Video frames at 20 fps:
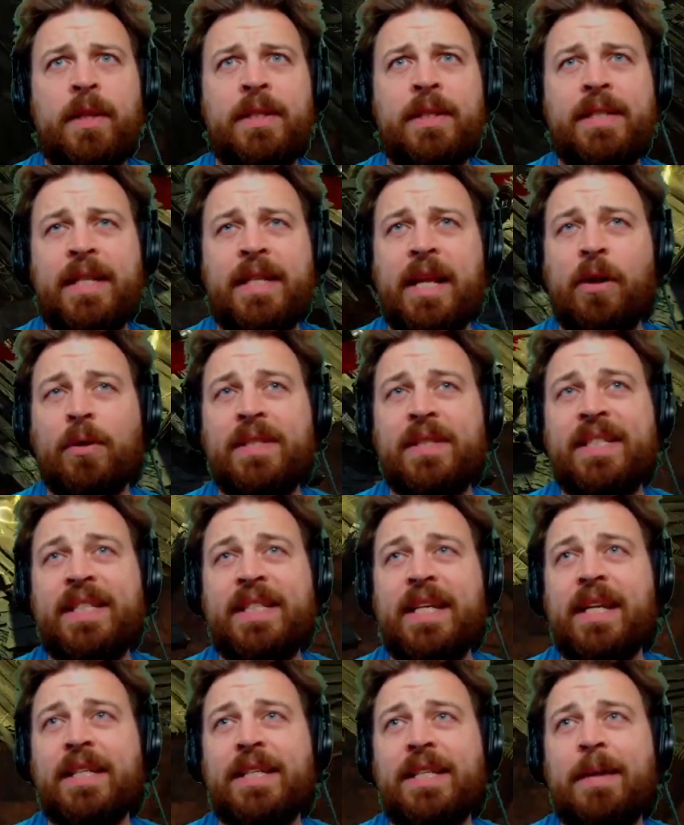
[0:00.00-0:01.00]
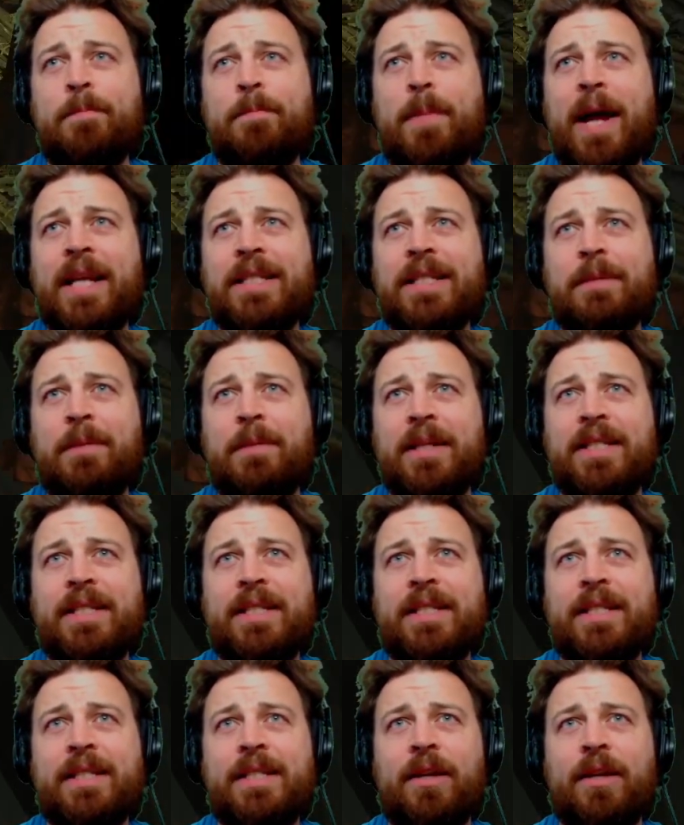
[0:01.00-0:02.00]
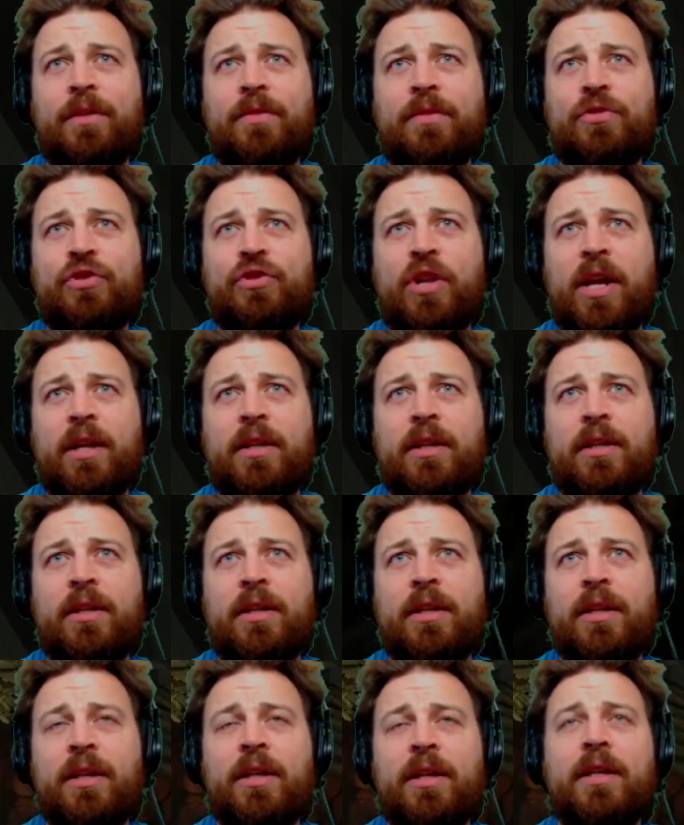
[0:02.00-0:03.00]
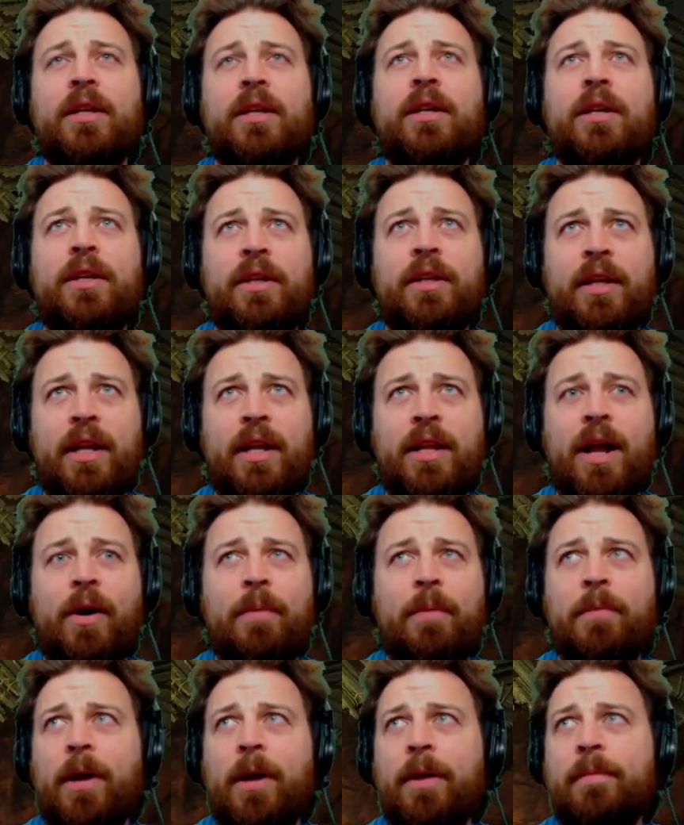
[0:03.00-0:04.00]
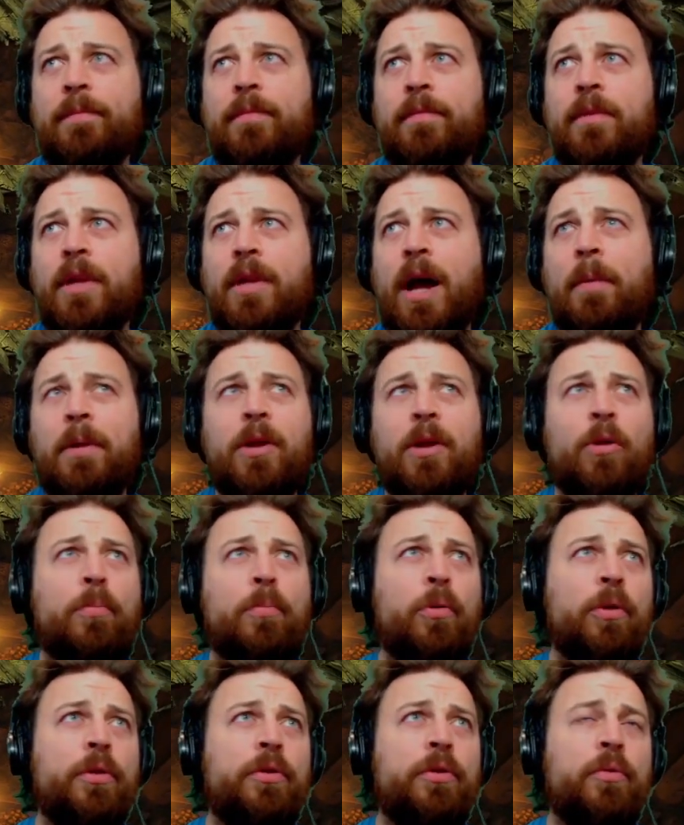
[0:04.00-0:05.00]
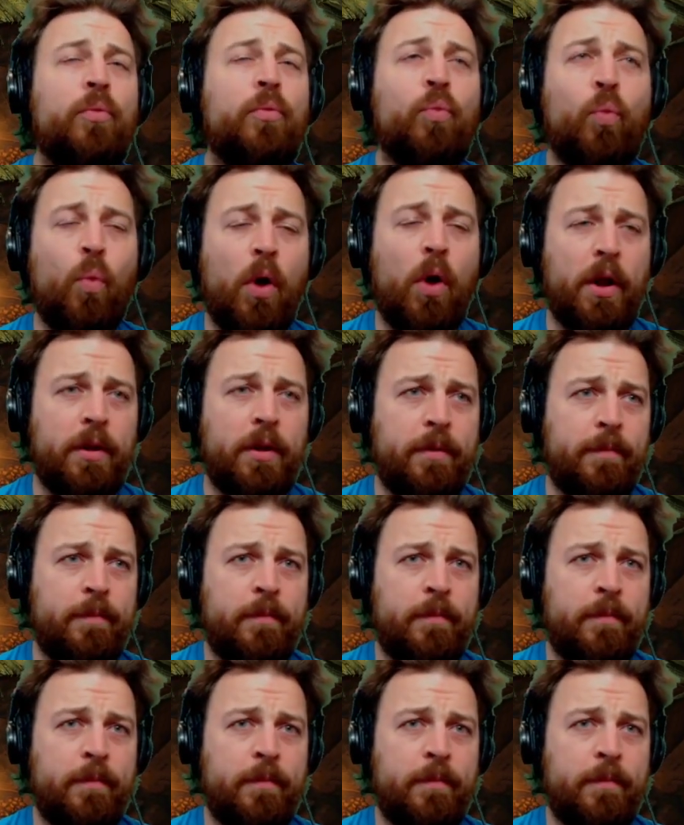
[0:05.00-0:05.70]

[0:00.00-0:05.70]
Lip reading: See, they don't see us. I'm passing my stealth check. Okay, now I'm not. How many are pulled? 1.